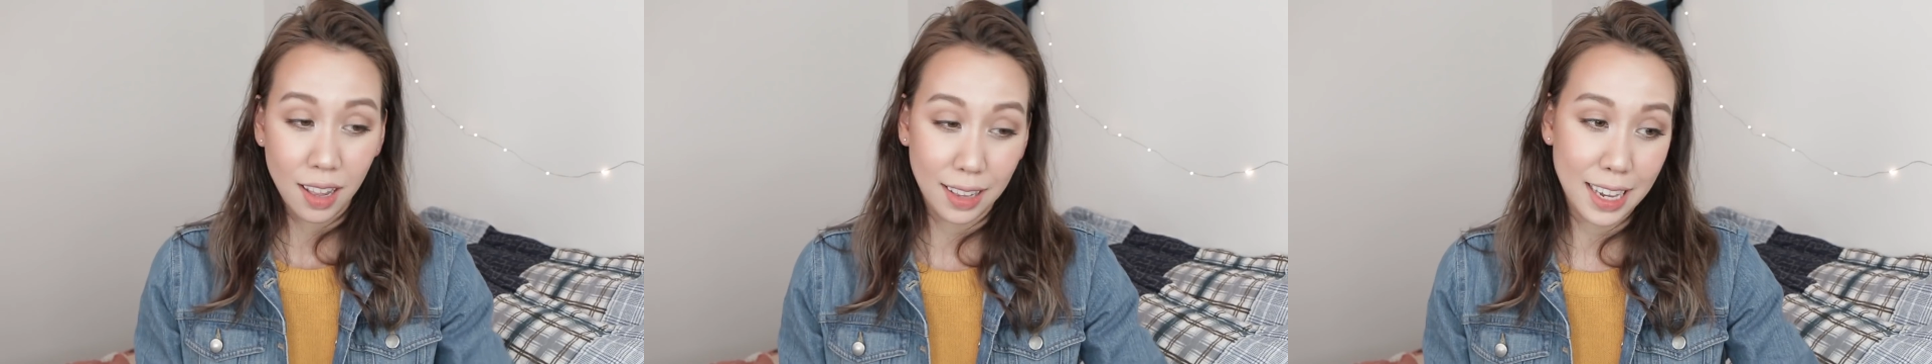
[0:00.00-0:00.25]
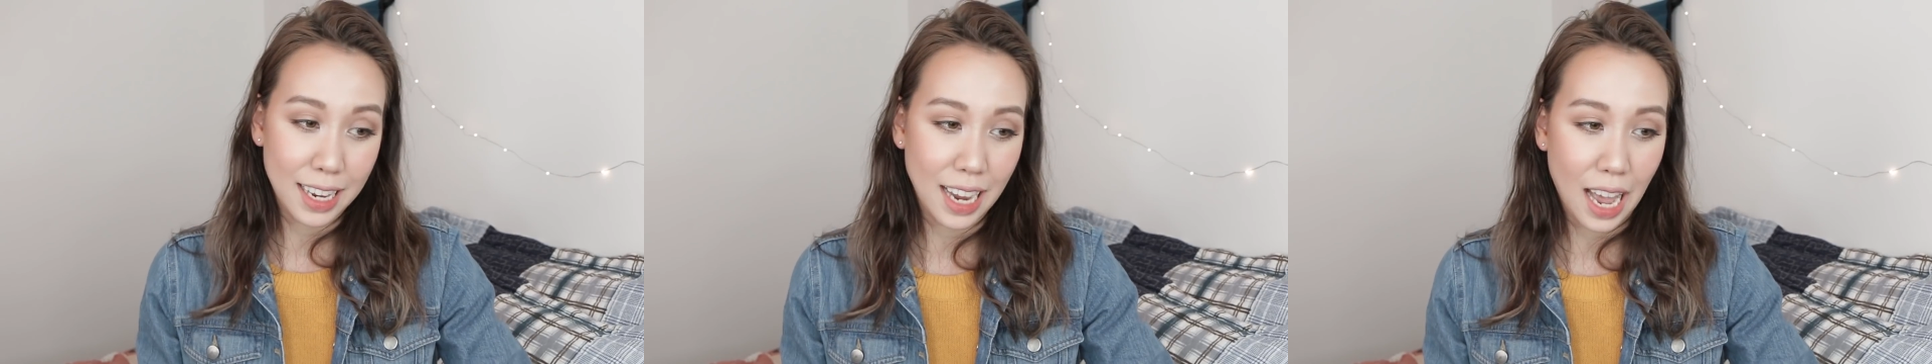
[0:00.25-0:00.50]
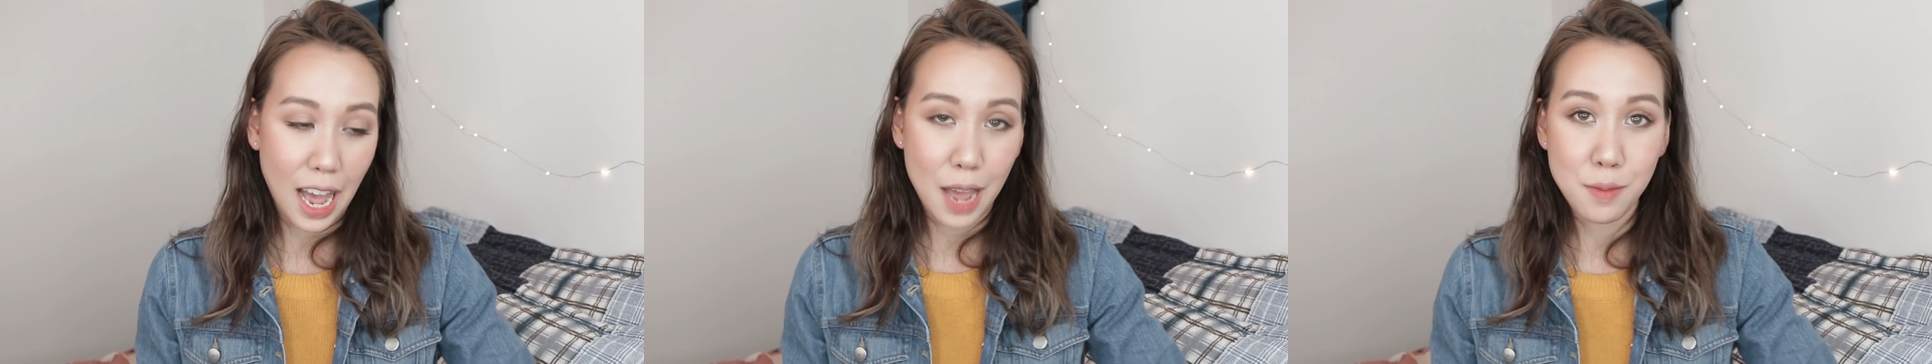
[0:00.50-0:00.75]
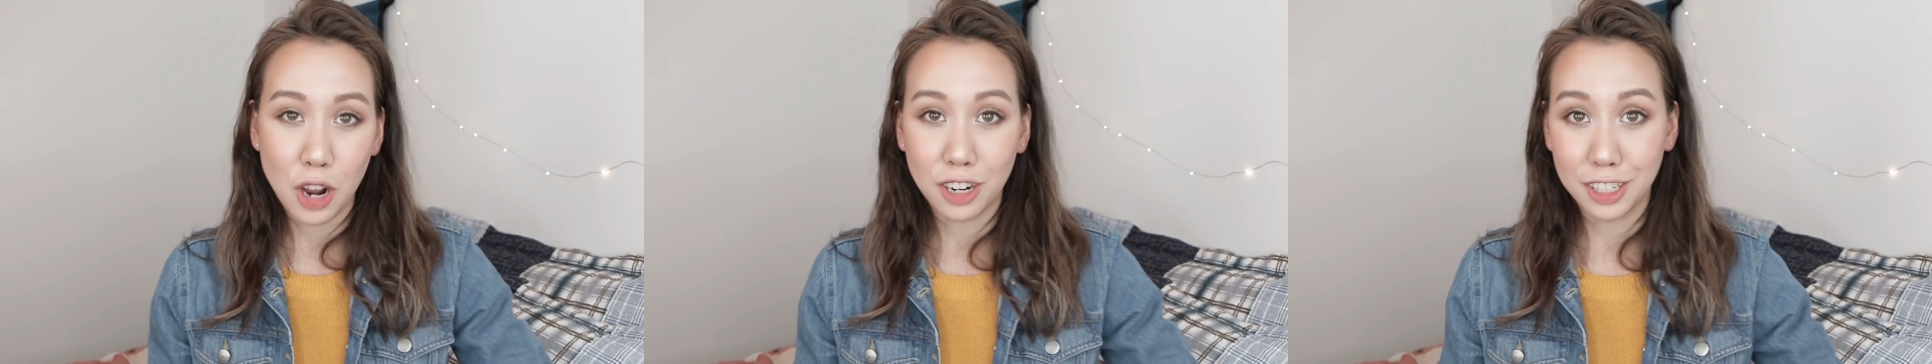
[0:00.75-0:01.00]
Like,
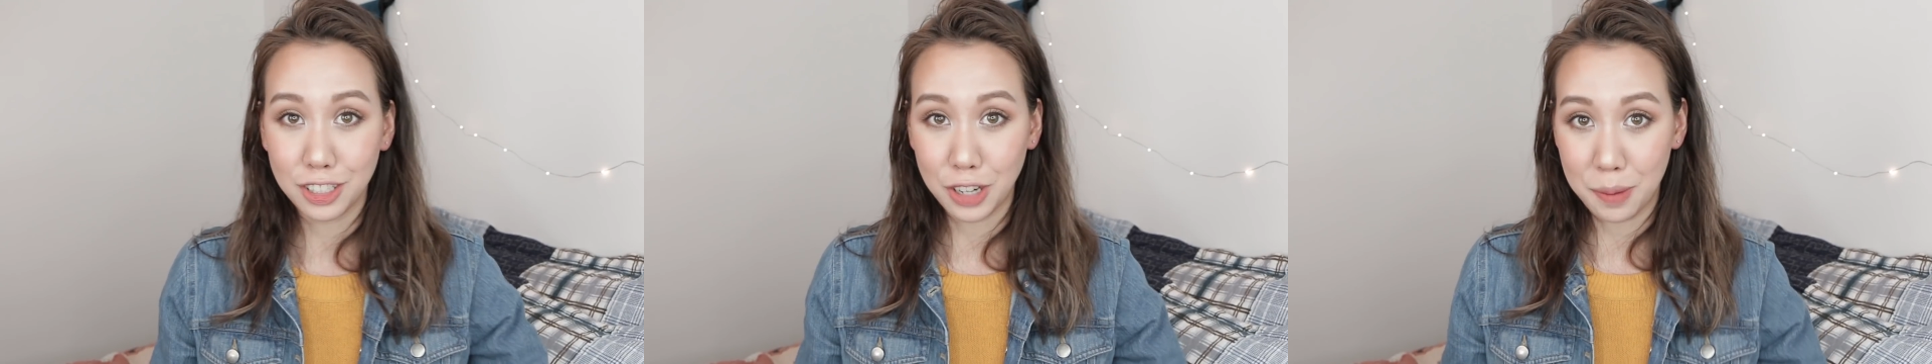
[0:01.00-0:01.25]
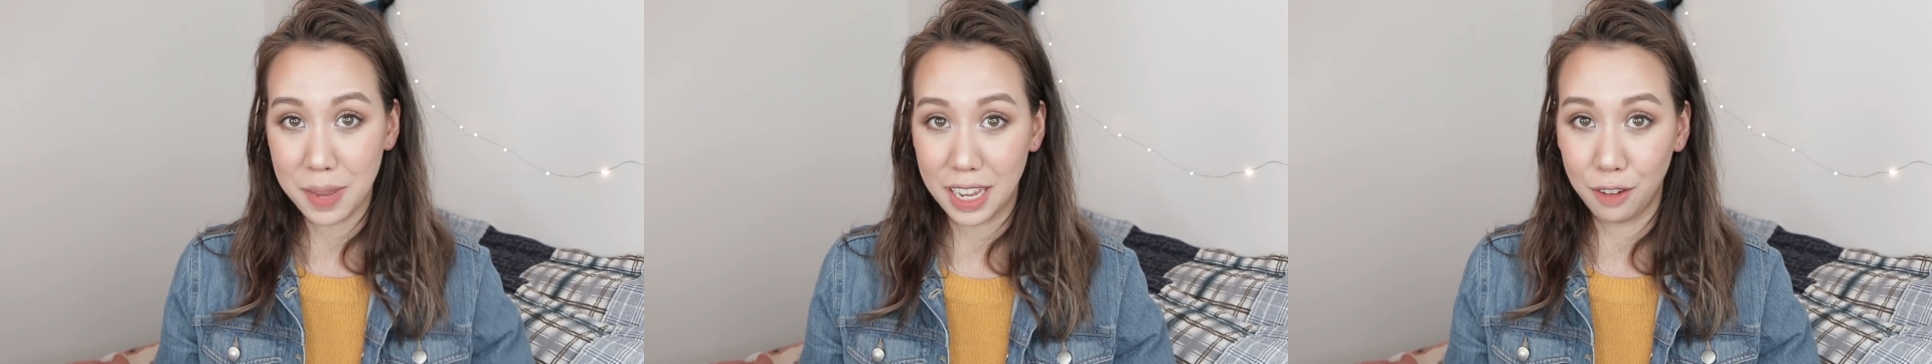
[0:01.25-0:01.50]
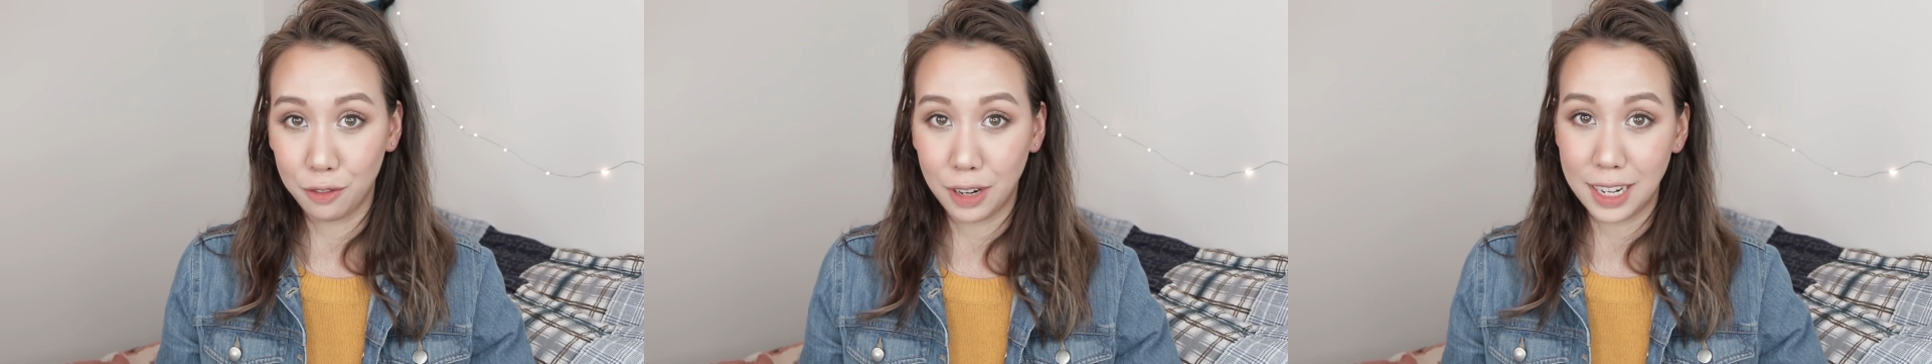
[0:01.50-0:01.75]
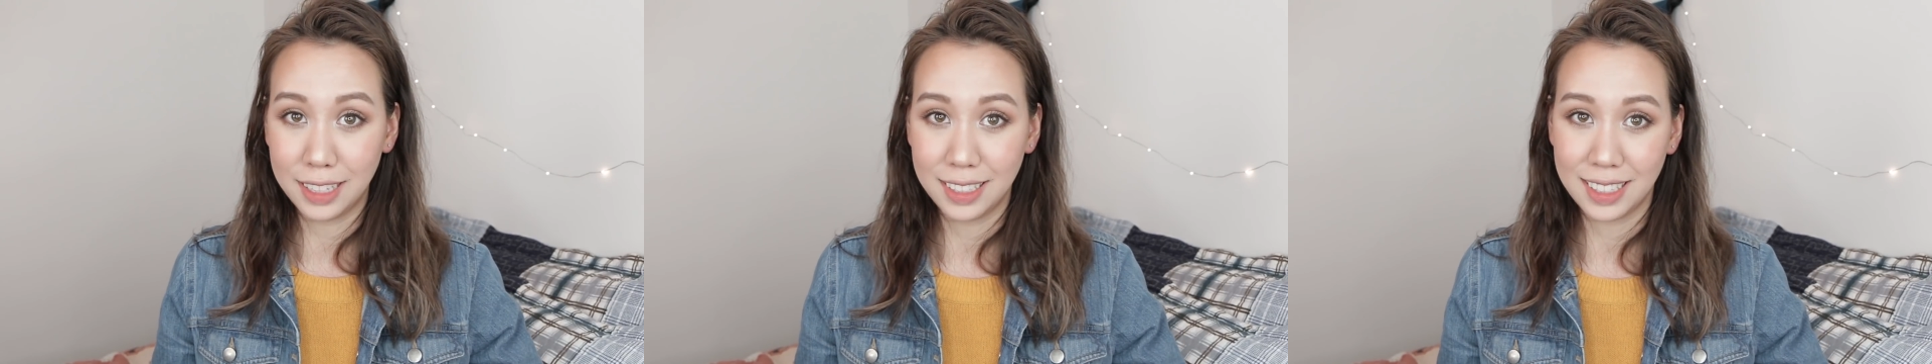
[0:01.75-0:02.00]
I'm not gonna start making
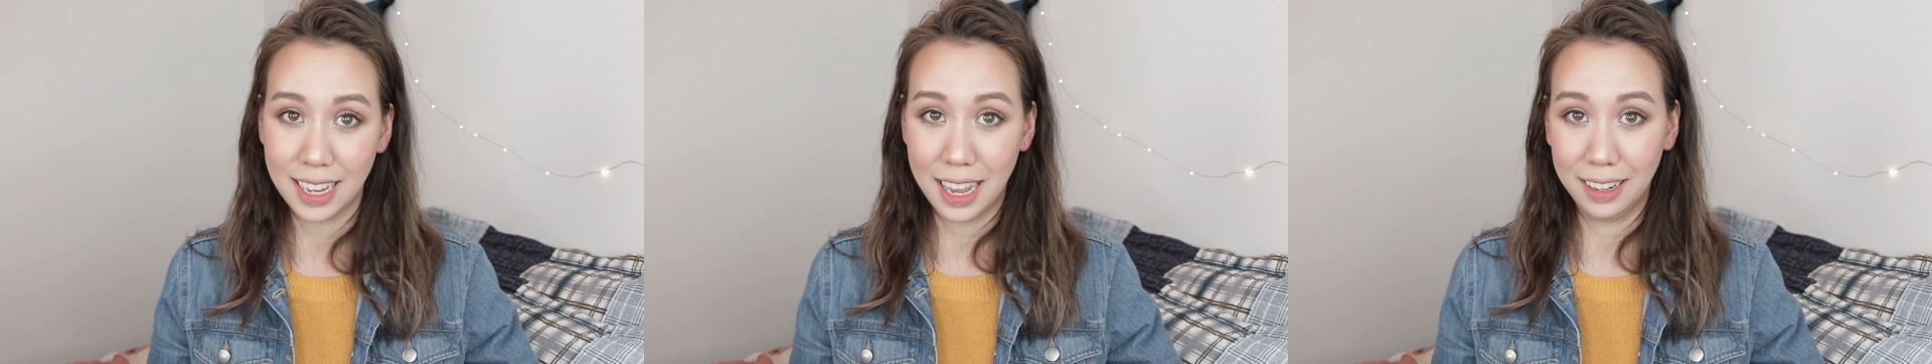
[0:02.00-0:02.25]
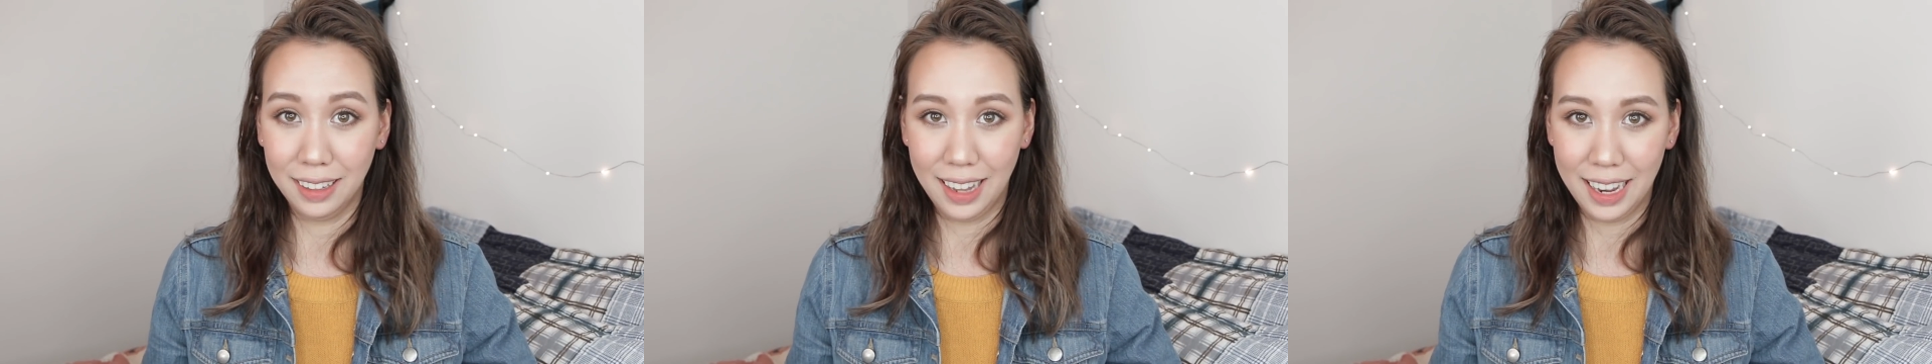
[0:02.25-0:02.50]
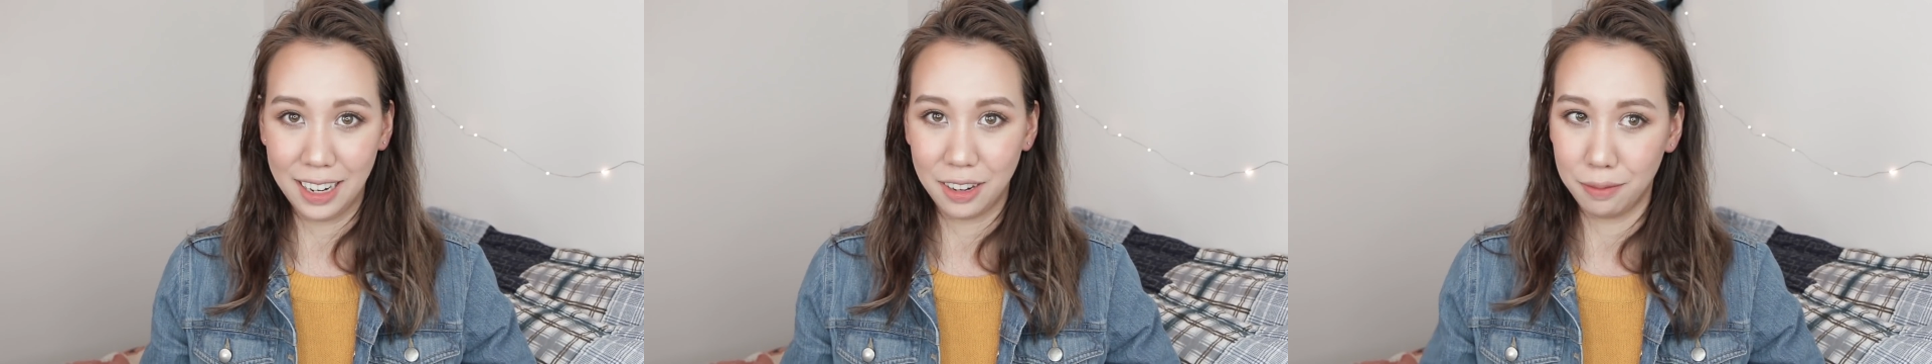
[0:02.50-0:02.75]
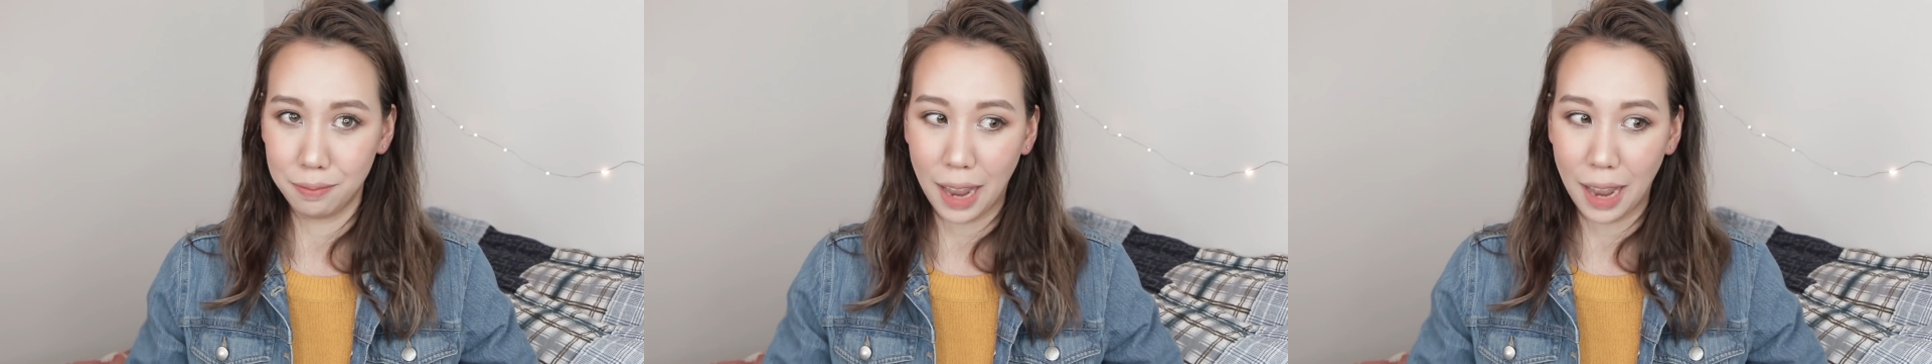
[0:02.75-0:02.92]
friends and like